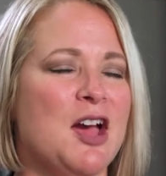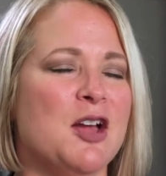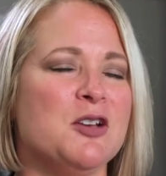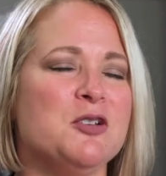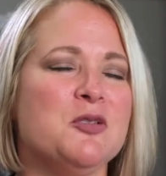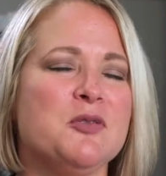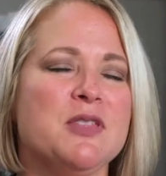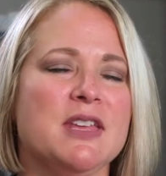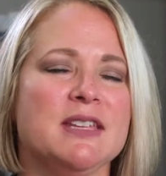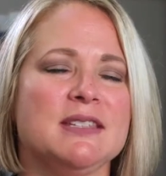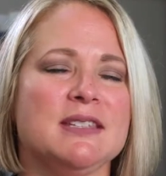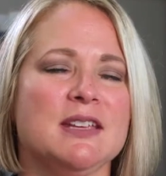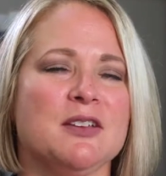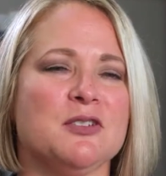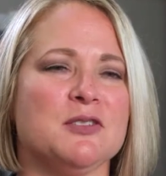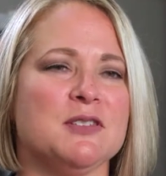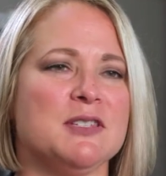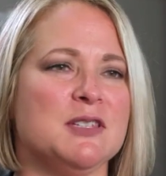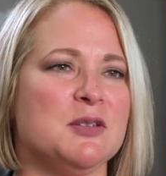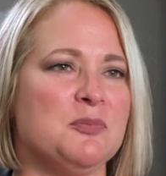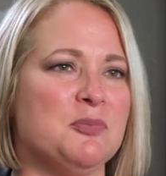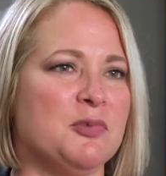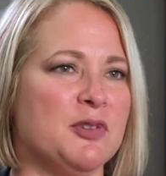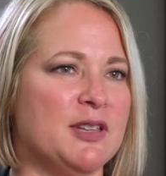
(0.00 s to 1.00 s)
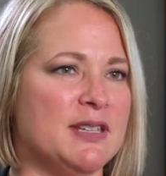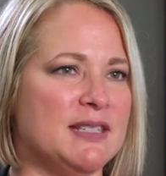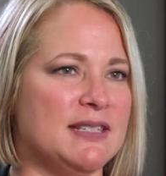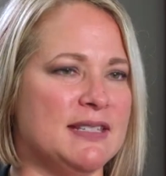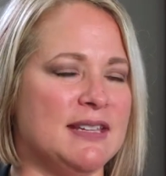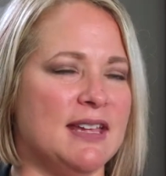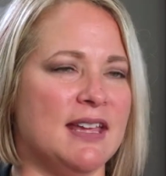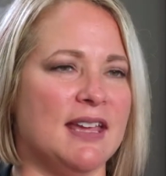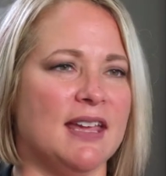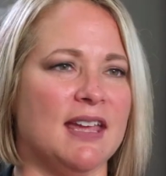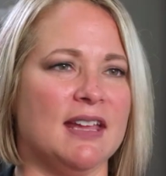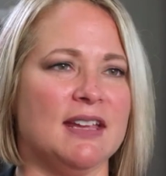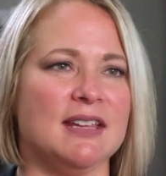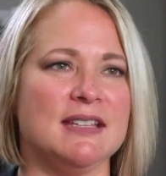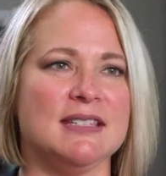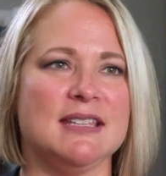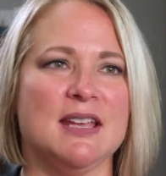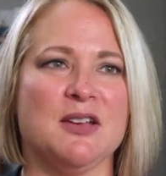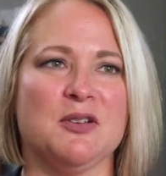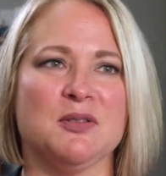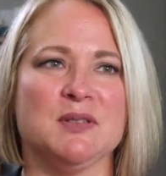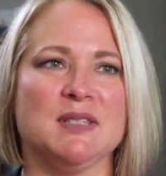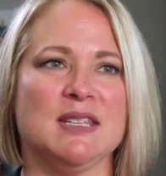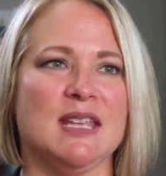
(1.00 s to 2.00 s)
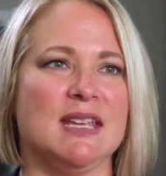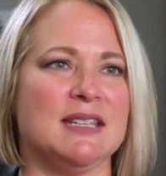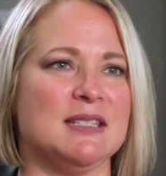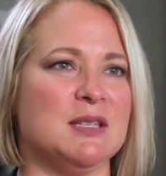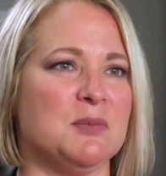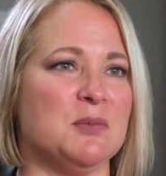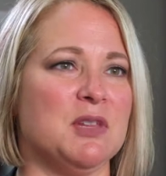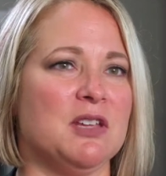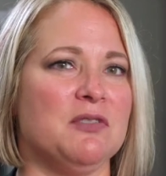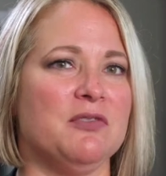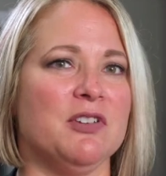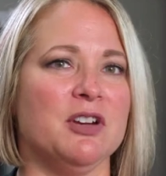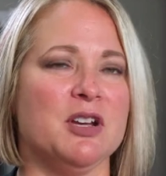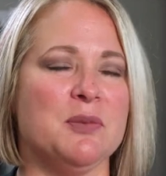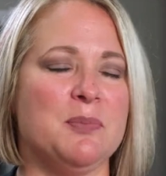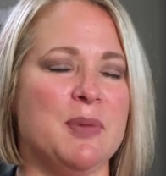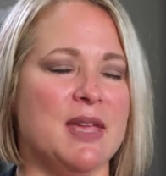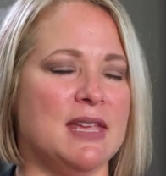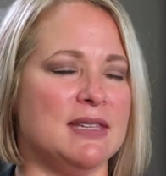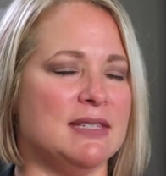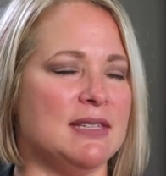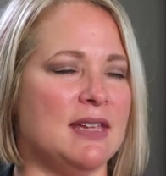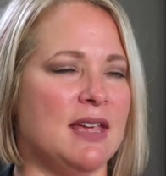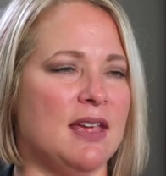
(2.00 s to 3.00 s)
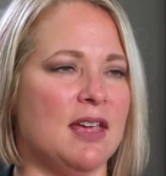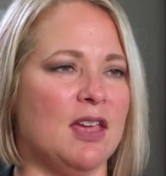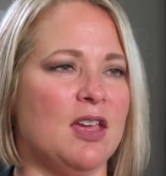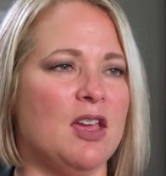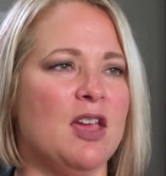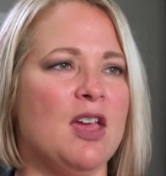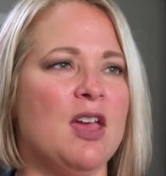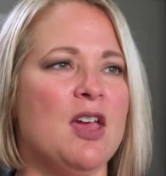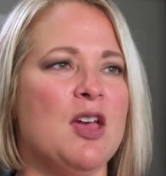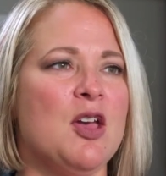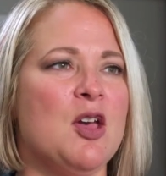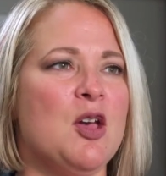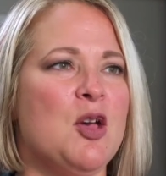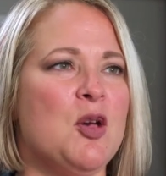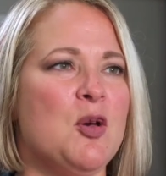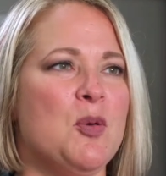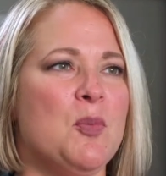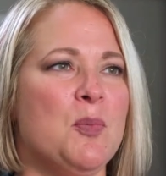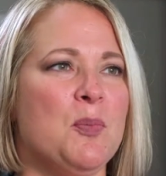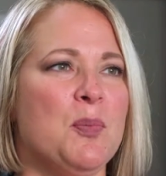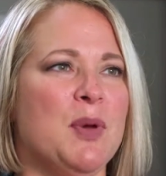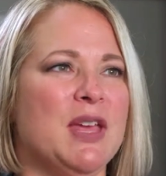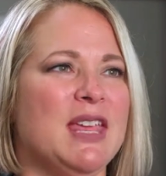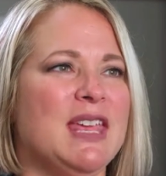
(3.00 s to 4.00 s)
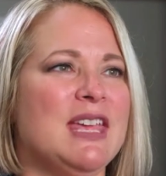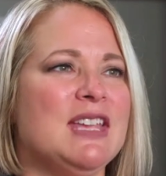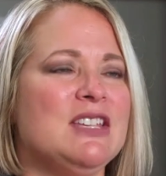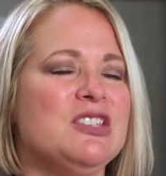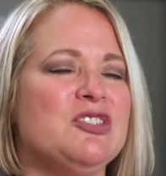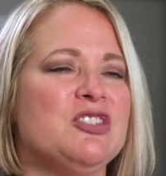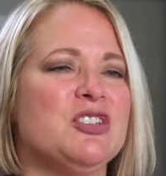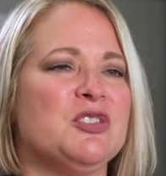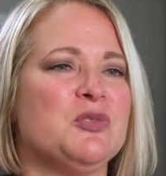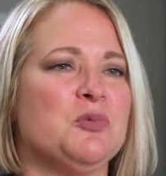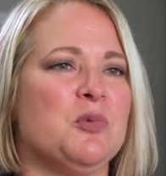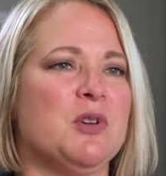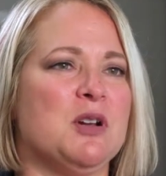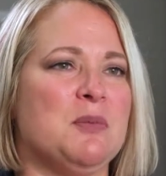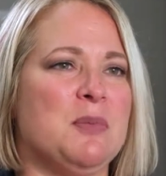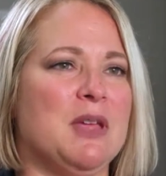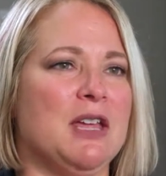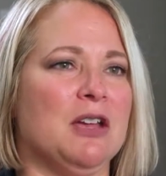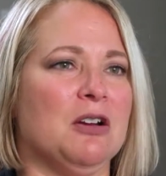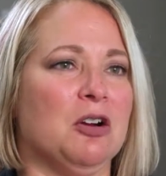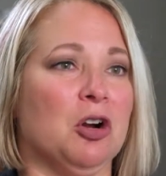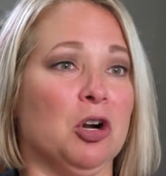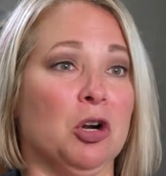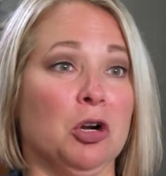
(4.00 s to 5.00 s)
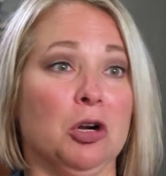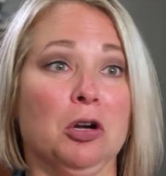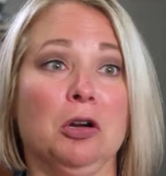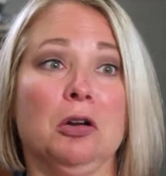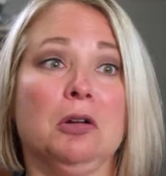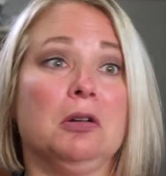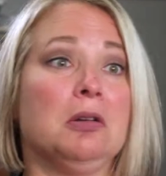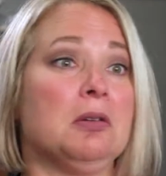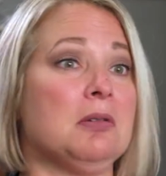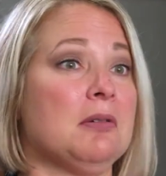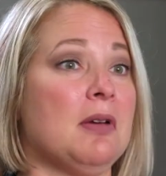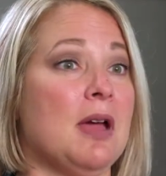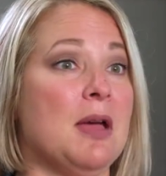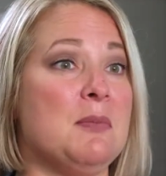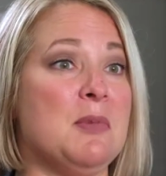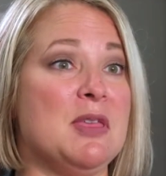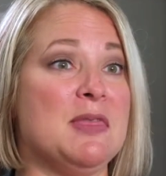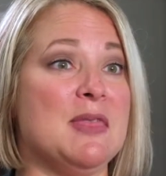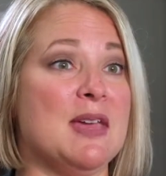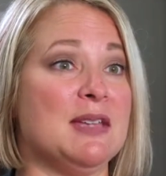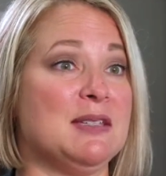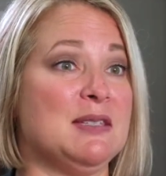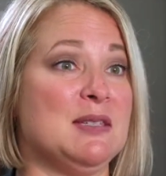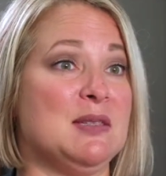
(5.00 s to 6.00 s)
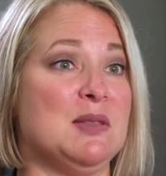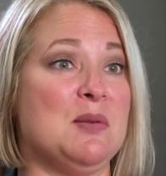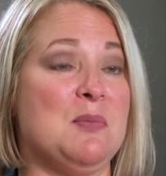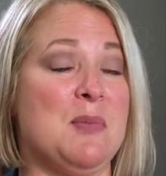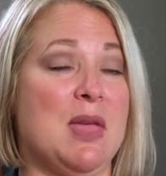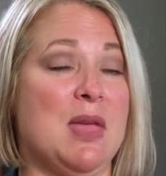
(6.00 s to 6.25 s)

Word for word: I know that sounds simplistic and it sounds like something very basic, but kids just want to be heard. I mean, that's the